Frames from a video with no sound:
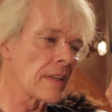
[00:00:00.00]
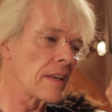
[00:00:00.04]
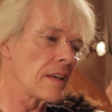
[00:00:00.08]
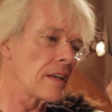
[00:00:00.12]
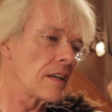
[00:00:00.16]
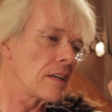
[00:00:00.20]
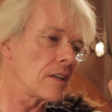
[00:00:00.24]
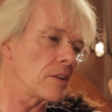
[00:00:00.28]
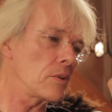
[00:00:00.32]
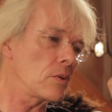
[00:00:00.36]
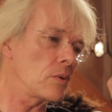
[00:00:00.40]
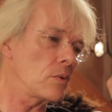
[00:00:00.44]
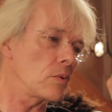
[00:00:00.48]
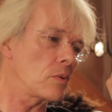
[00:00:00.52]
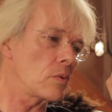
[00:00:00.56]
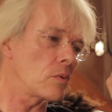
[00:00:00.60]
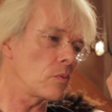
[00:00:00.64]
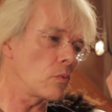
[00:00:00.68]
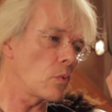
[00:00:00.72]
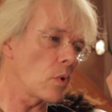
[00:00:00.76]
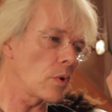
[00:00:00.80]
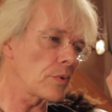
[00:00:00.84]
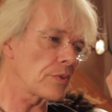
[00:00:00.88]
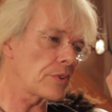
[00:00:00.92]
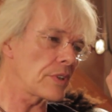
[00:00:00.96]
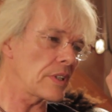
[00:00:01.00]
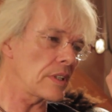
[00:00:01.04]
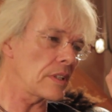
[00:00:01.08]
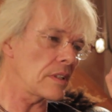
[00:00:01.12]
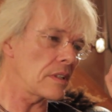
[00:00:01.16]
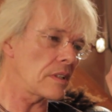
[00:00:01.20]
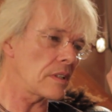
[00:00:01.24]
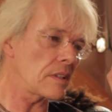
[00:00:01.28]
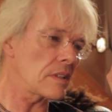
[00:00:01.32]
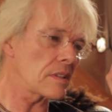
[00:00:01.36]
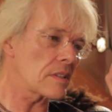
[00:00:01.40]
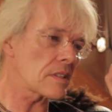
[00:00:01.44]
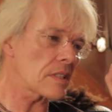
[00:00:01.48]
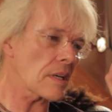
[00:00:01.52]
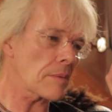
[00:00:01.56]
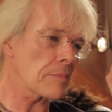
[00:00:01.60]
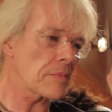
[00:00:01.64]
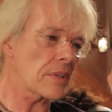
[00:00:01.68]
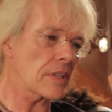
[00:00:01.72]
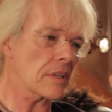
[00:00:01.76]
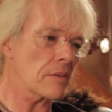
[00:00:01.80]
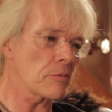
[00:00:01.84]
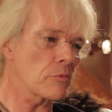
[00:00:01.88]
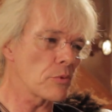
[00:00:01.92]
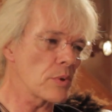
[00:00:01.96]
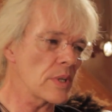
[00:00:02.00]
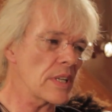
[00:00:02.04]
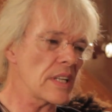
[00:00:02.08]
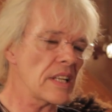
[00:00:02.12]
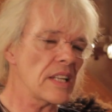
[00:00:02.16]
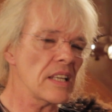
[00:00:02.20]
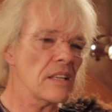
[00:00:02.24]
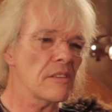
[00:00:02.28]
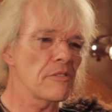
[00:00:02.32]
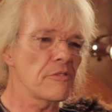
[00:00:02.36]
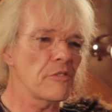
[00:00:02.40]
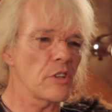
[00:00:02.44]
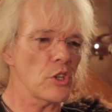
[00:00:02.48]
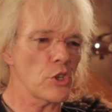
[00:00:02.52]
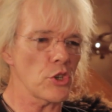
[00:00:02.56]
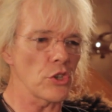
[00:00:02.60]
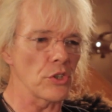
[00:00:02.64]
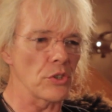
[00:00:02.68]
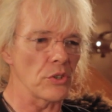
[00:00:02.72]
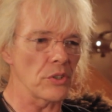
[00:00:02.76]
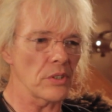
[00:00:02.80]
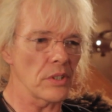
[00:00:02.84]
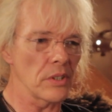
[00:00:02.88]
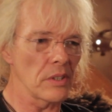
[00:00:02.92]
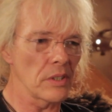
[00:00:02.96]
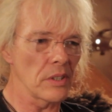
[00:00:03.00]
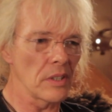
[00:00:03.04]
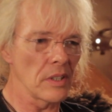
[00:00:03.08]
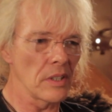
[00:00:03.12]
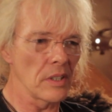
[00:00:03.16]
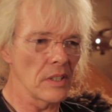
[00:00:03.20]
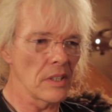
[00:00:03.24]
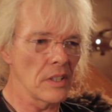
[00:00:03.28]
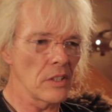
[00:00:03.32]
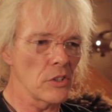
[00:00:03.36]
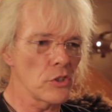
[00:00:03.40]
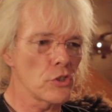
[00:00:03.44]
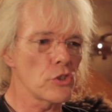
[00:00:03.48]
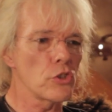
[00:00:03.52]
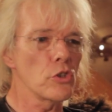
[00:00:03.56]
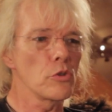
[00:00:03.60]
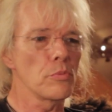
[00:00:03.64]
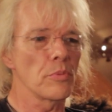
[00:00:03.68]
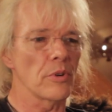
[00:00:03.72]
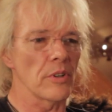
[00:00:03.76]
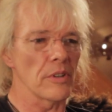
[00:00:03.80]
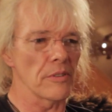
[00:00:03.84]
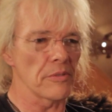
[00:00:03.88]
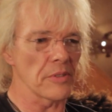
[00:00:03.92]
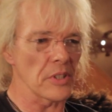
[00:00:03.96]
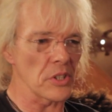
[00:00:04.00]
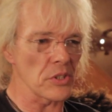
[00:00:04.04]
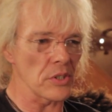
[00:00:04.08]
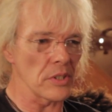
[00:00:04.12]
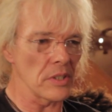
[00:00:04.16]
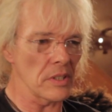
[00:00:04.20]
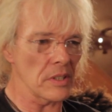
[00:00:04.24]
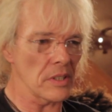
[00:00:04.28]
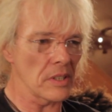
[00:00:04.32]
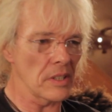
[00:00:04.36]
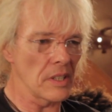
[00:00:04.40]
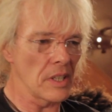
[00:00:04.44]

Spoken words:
who wanted something really efficient, super efficient,